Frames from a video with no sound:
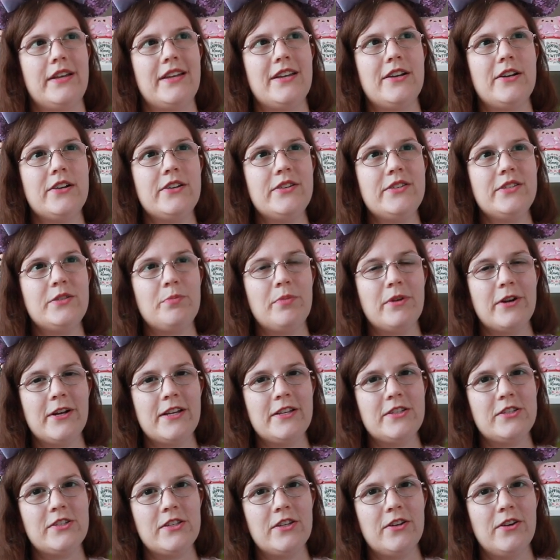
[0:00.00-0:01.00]
ears
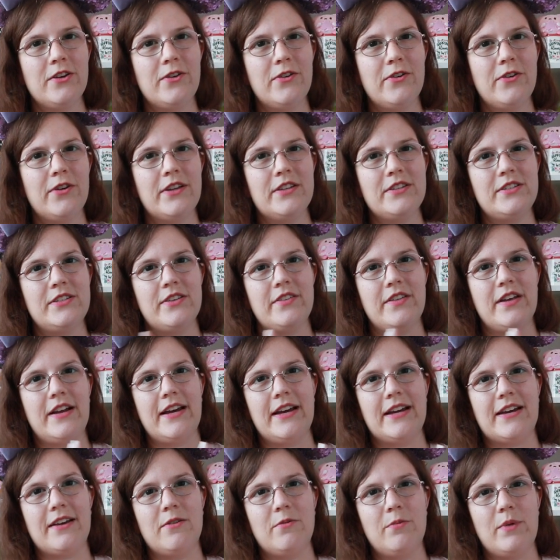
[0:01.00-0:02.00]
pretty soon so that
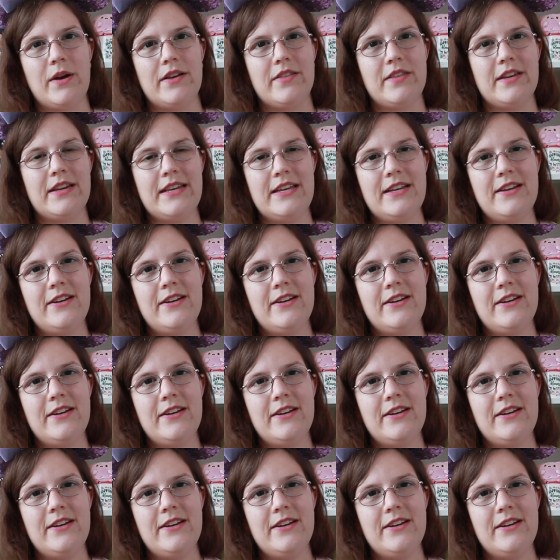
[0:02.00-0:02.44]
I can wear the